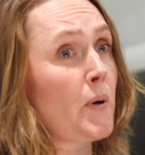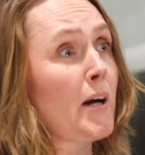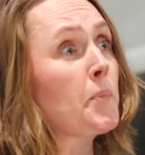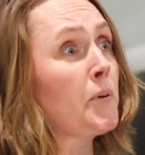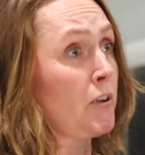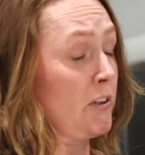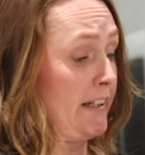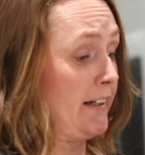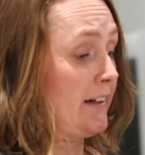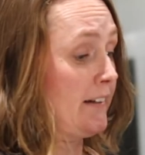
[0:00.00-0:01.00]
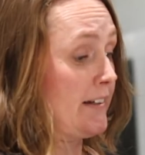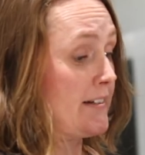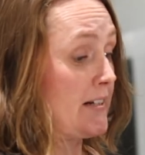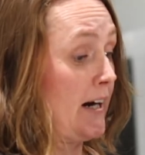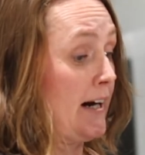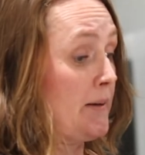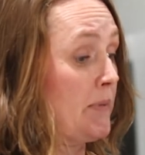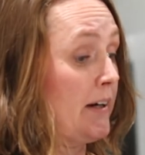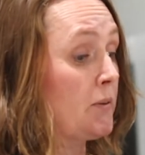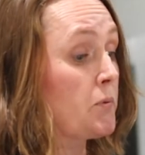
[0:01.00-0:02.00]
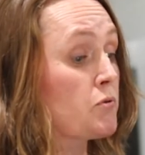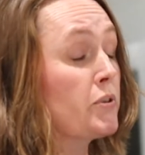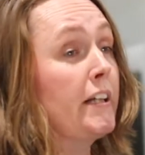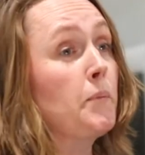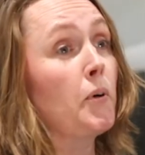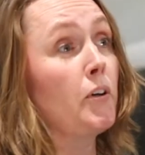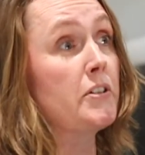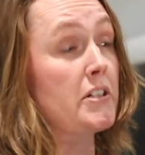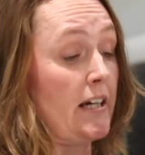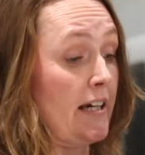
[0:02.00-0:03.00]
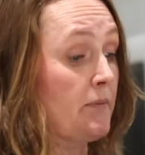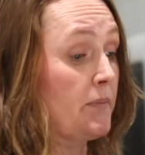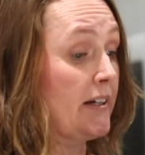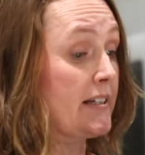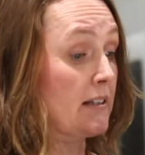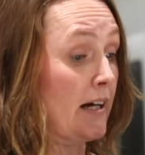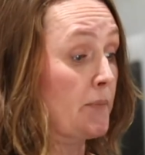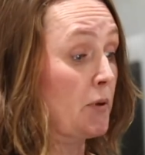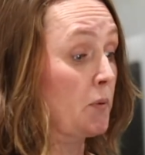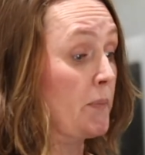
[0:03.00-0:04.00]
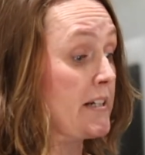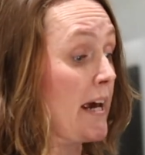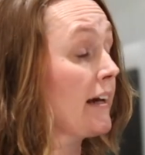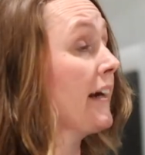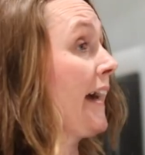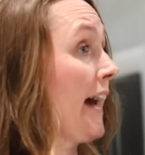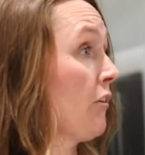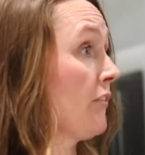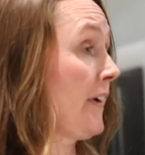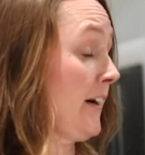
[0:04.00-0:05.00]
quite poorly at this time, and it was really important to him that his library would be taken care of